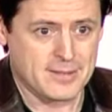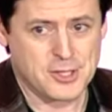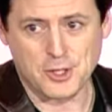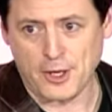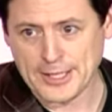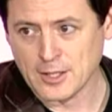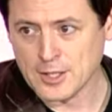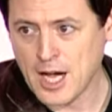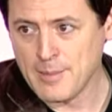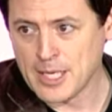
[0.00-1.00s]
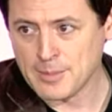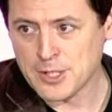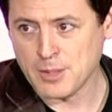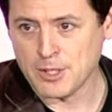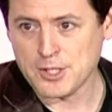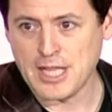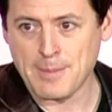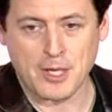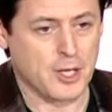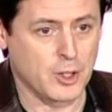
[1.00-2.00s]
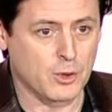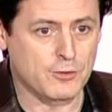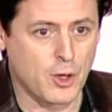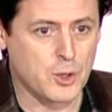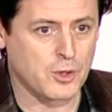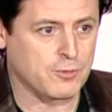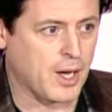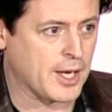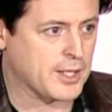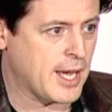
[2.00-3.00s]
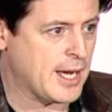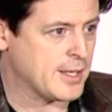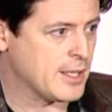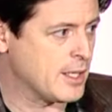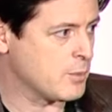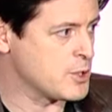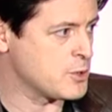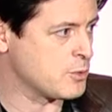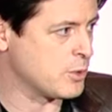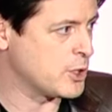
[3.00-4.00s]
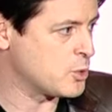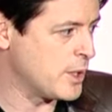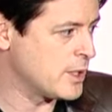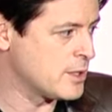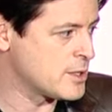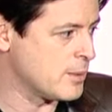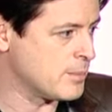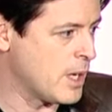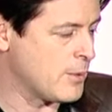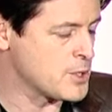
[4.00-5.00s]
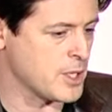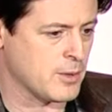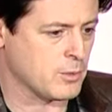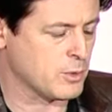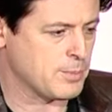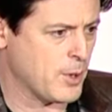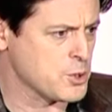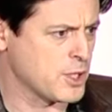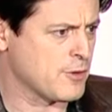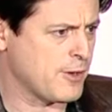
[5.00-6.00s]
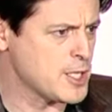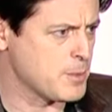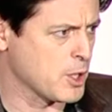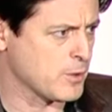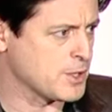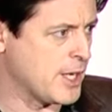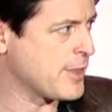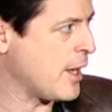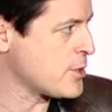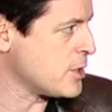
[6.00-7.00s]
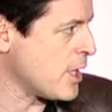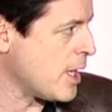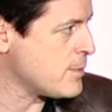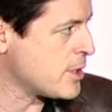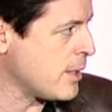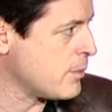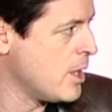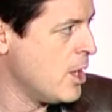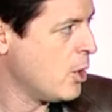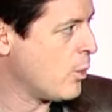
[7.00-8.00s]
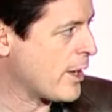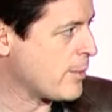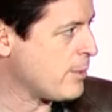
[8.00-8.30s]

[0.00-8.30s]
Snarky little comment, but someone slapped it on an old photo of mine, and it was retweeted. I was reposted on Facebook over 10,000 times, and I wound